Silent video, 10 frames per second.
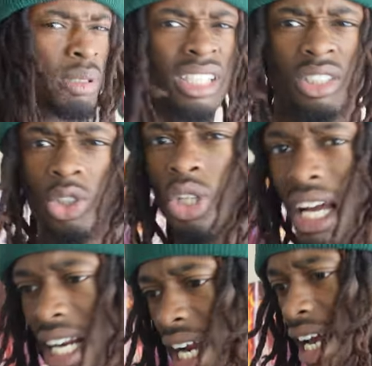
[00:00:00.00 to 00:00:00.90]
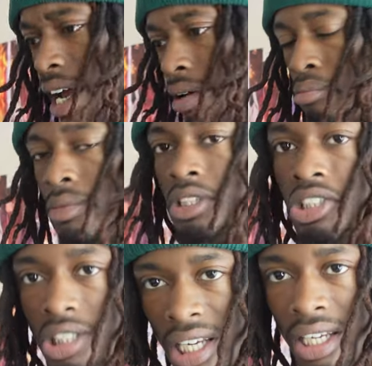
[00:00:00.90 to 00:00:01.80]
place to try that at?
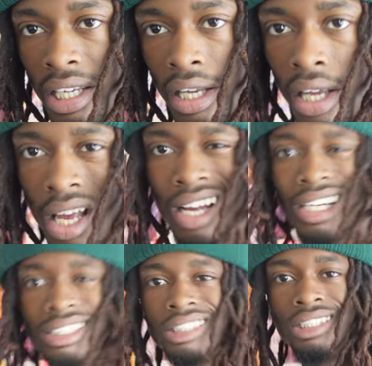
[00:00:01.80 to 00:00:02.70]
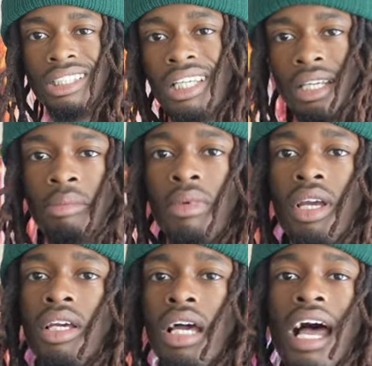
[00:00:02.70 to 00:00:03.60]
SHEIN, cause it's cheap.
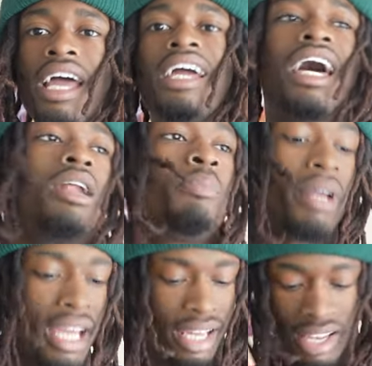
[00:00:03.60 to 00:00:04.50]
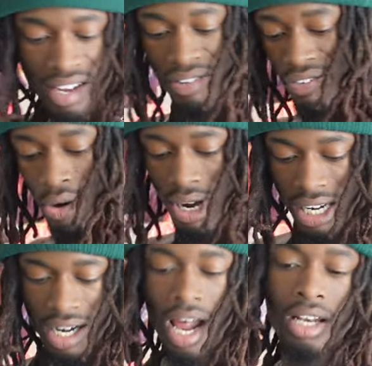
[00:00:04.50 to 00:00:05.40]
I ain't gotta pay
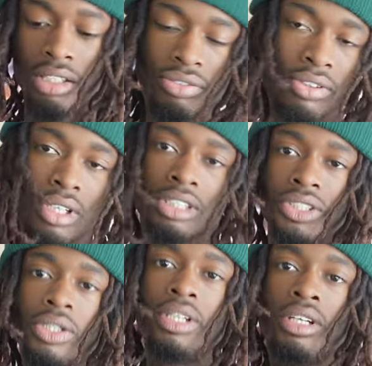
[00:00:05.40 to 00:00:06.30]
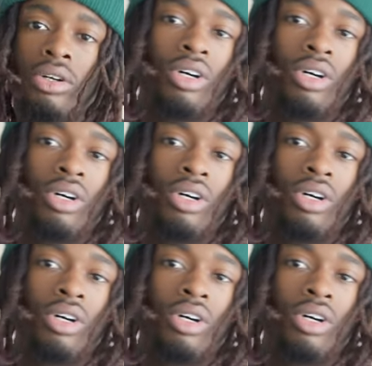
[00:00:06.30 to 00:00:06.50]
$400 for a shirt